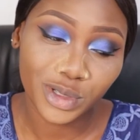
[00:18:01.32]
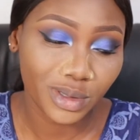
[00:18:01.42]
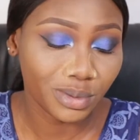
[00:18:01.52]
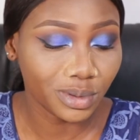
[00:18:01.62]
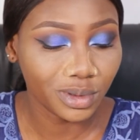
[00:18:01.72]
most
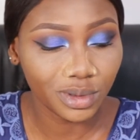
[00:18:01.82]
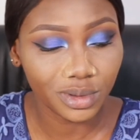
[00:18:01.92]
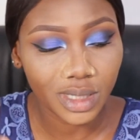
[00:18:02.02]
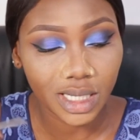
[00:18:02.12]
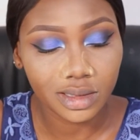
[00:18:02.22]
people
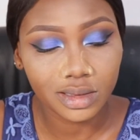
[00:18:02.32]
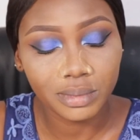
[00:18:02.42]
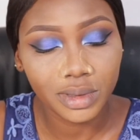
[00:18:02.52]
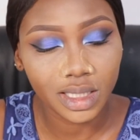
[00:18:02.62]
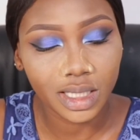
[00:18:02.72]
do and
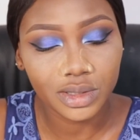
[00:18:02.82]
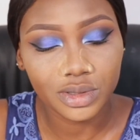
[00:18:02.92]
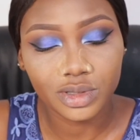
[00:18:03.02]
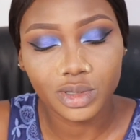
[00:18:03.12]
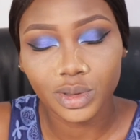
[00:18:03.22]
something I
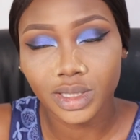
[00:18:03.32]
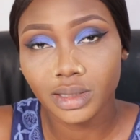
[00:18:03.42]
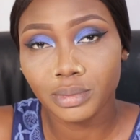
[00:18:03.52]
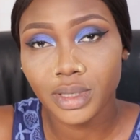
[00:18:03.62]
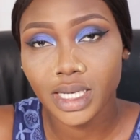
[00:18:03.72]
used to do in
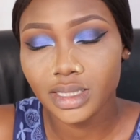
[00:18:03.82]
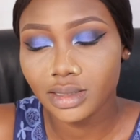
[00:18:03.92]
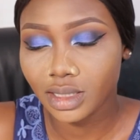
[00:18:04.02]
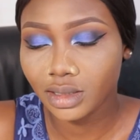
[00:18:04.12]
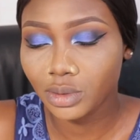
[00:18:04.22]
the
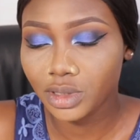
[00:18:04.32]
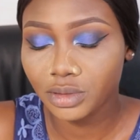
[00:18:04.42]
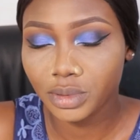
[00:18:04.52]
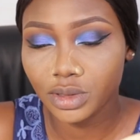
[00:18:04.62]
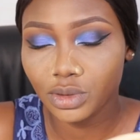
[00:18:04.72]
past had
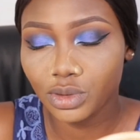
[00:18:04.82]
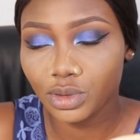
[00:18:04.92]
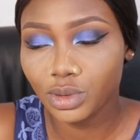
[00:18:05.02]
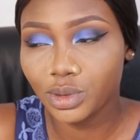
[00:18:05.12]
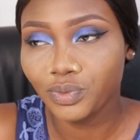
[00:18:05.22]
always been
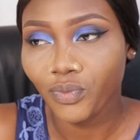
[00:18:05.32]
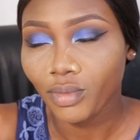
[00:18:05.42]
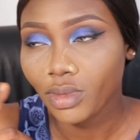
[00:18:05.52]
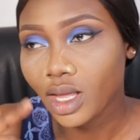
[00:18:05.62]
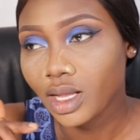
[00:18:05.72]
to
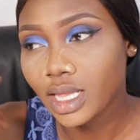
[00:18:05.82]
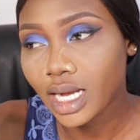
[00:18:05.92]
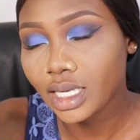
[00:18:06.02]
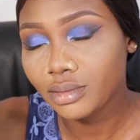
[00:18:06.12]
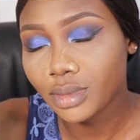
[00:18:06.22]

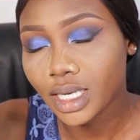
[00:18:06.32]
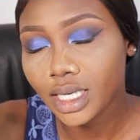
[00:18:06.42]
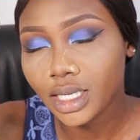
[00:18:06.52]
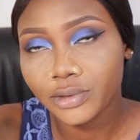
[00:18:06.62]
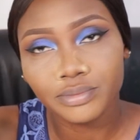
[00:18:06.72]
line
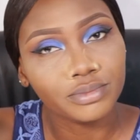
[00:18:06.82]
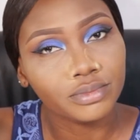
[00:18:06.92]
my